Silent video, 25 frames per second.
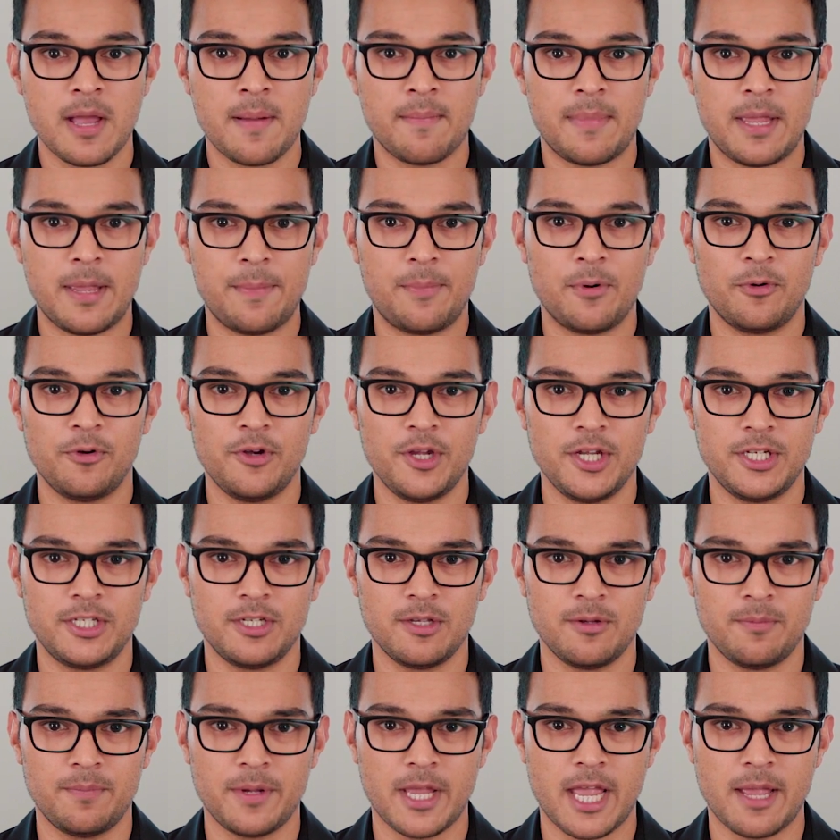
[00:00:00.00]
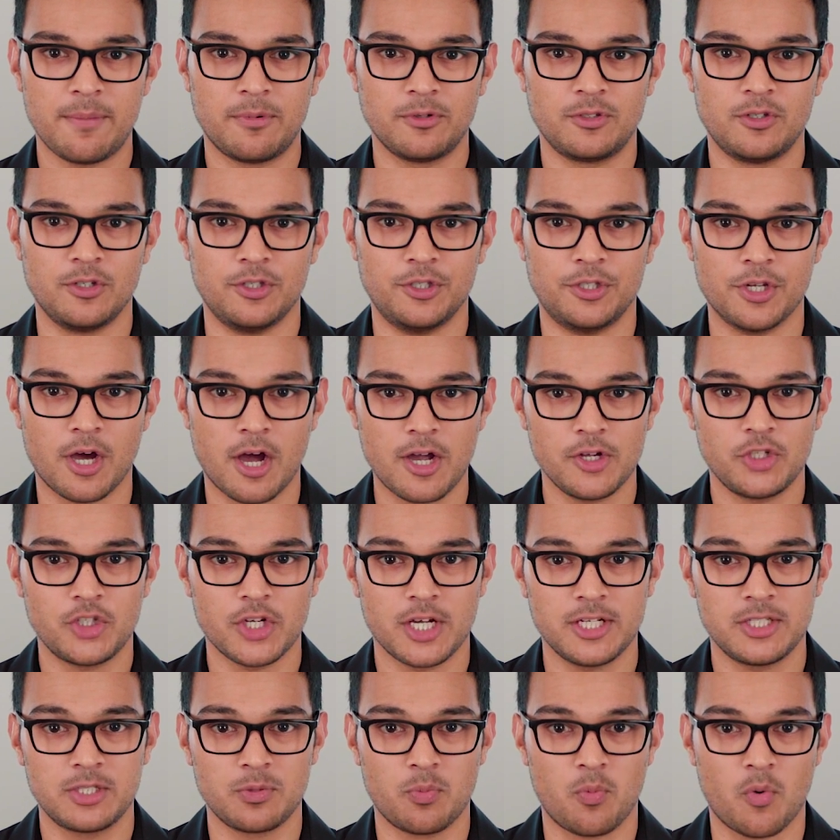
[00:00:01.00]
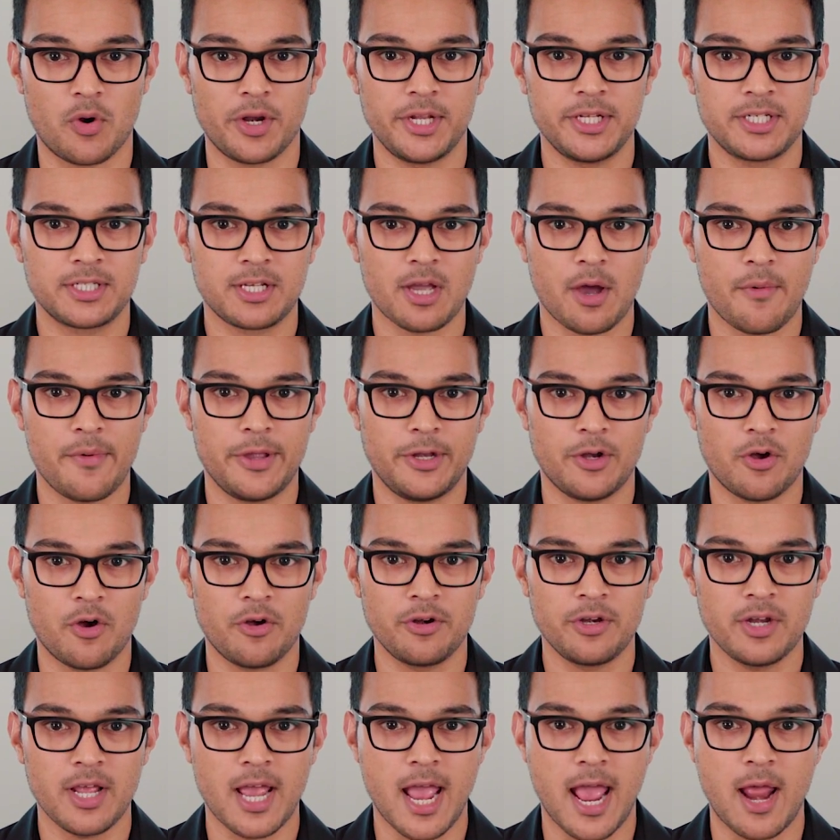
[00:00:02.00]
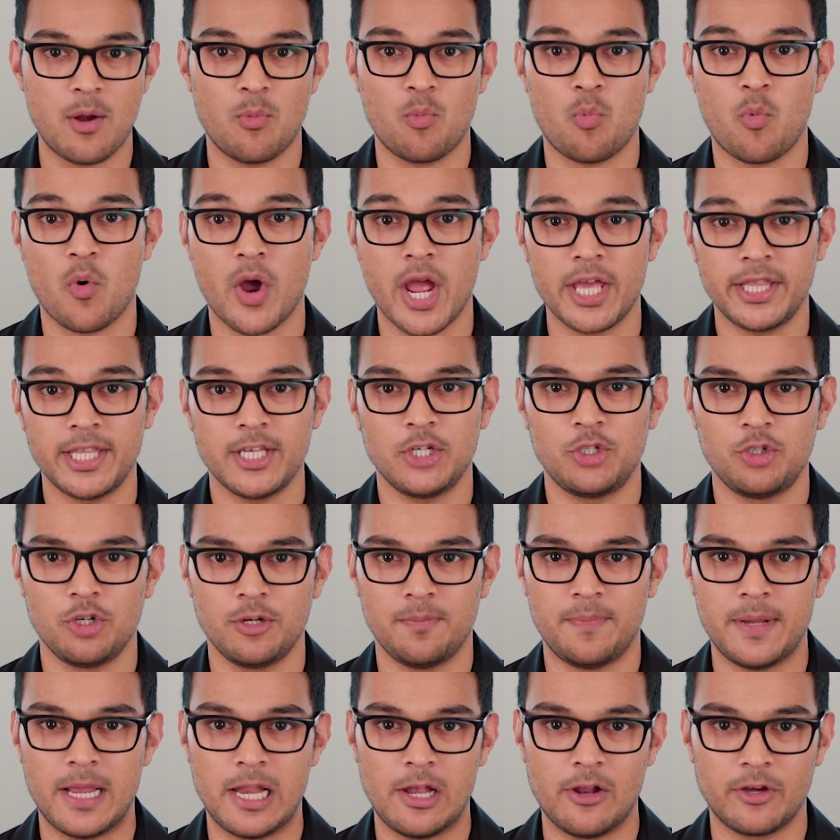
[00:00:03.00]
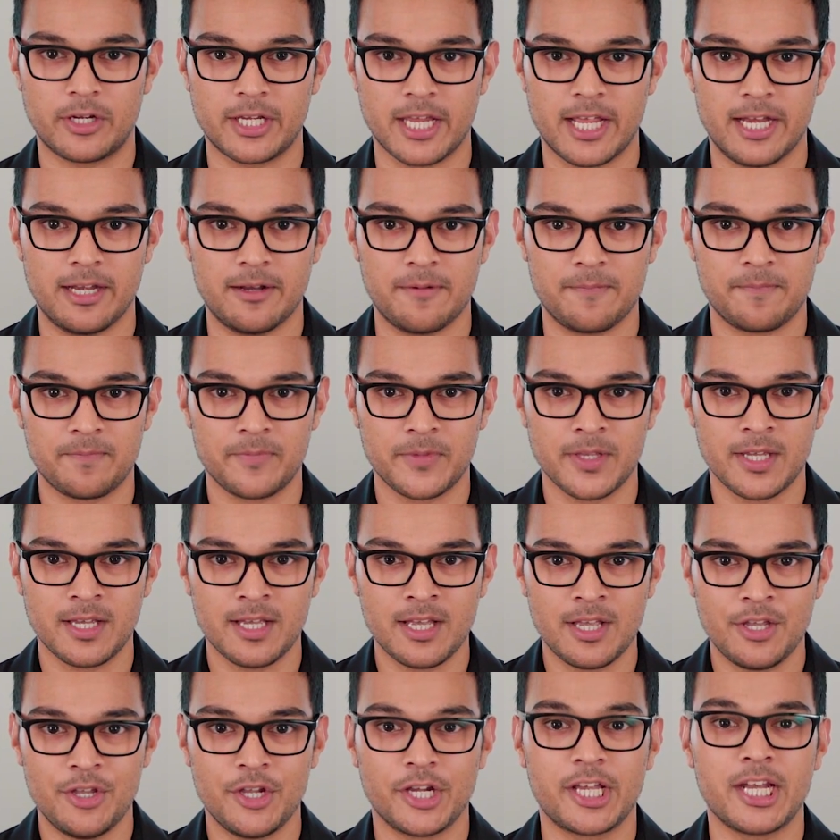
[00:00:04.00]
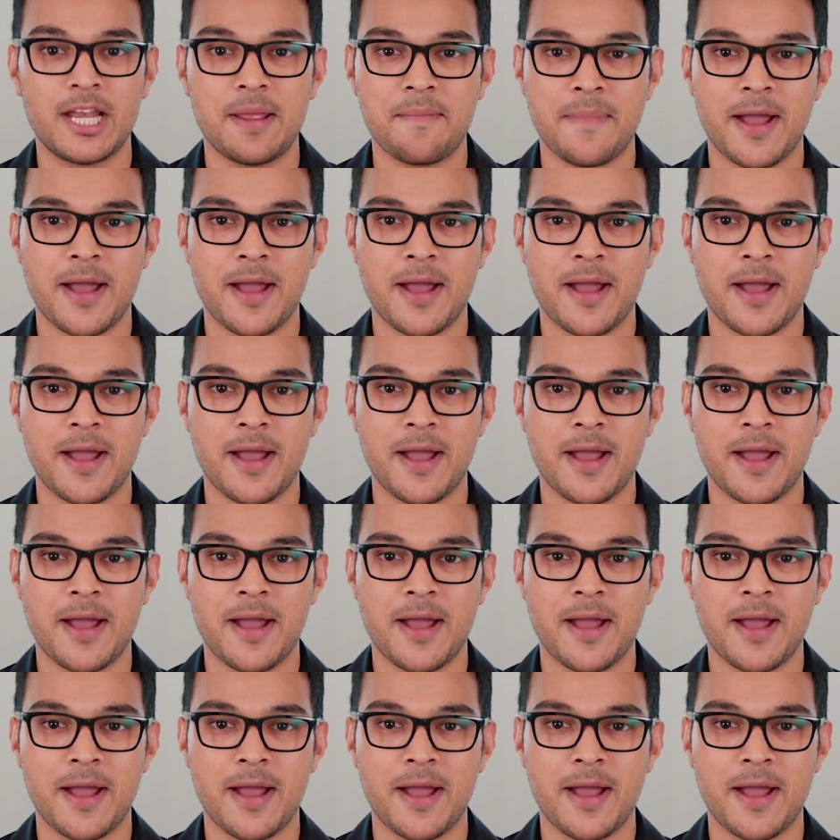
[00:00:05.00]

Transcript: people need to be able to digest what is going on and where they should be looking. You can